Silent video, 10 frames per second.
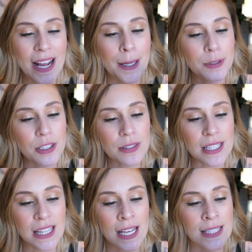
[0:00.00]
kept
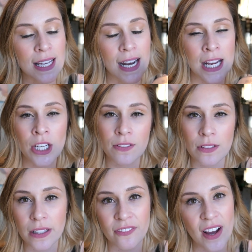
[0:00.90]
using this and I couldn't
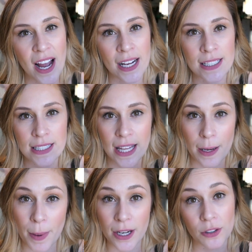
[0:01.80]
really find
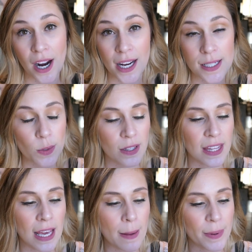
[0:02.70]
like my grind with
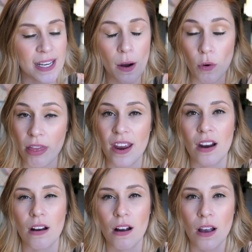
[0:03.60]
it, but now we're
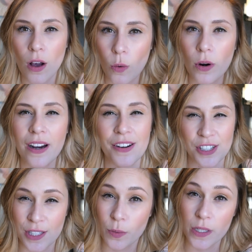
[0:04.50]
there we're in
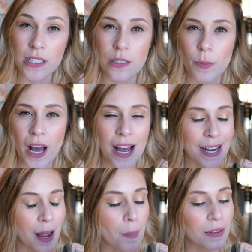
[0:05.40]
our sweet spot
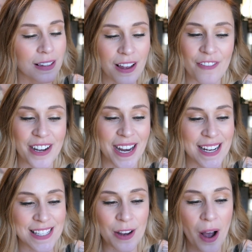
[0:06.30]
and I'm loving
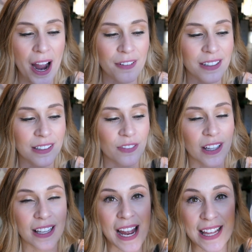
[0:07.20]
it. So I really
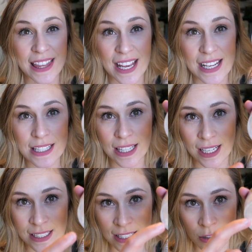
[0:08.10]
feel like this,
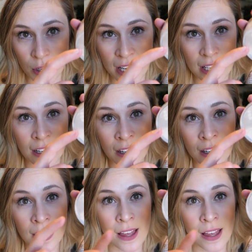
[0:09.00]
like because it's right here,